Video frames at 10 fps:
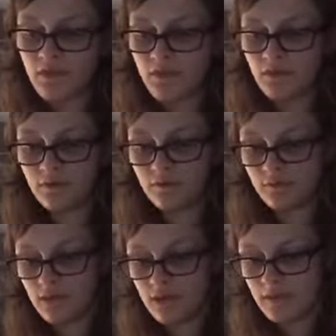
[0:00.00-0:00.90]

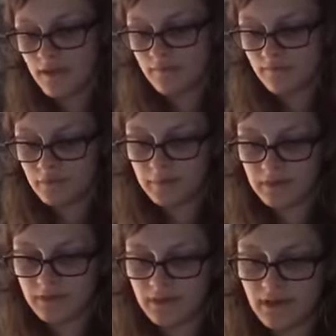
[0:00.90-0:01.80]
So
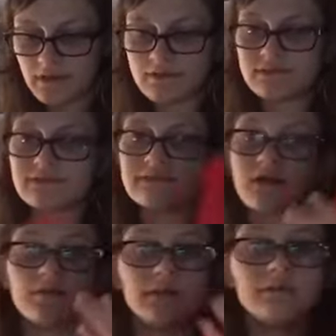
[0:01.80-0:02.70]
it's
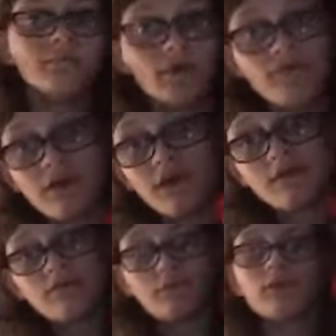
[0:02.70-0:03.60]
gonna be
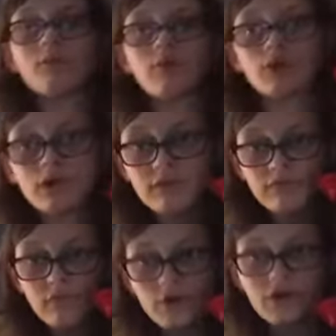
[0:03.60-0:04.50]
perfect for what I'm wanting it
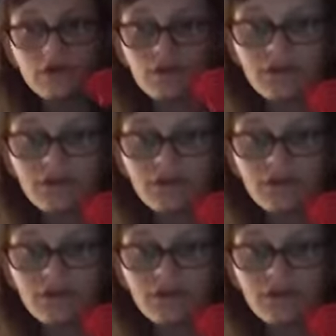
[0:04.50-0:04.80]
for.